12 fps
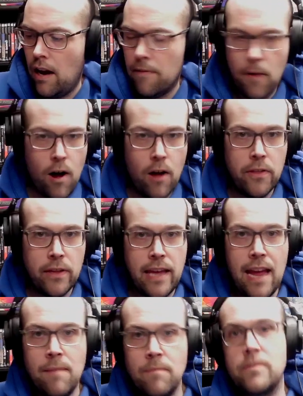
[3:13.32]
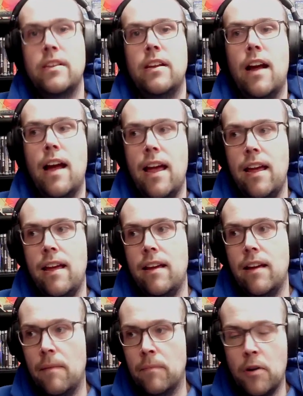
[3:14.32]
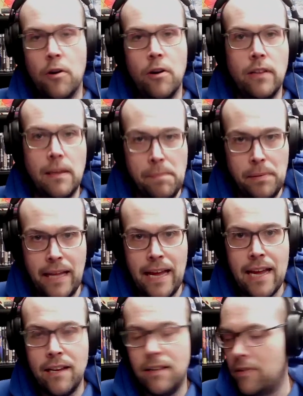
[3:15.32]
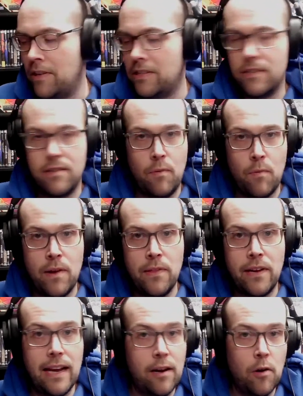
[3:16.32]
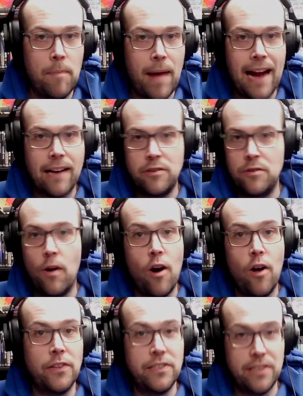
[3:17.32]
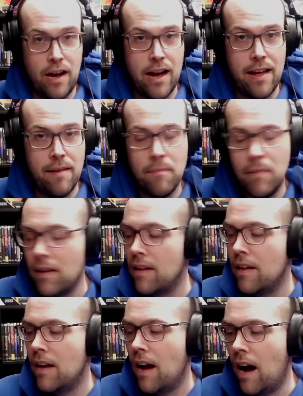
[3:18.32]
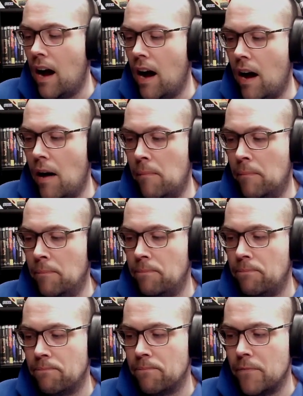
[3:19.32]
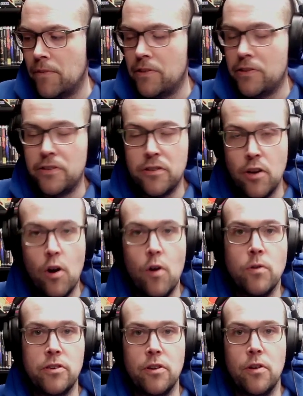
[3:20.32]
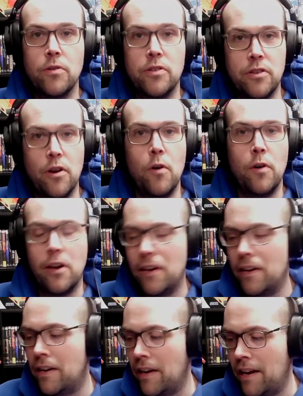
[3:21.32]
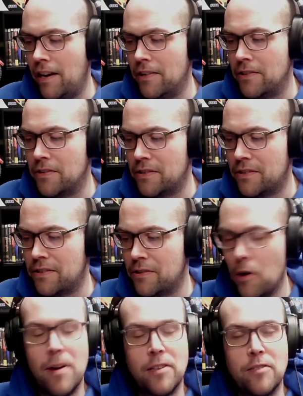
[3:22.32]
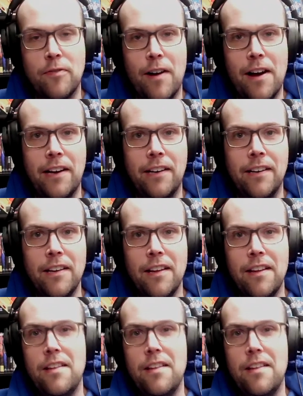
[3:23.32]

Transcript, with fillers: of all the games that I am currently playing, this is the one that I go back to all the time. Um, so, so, so good. It is so much fun.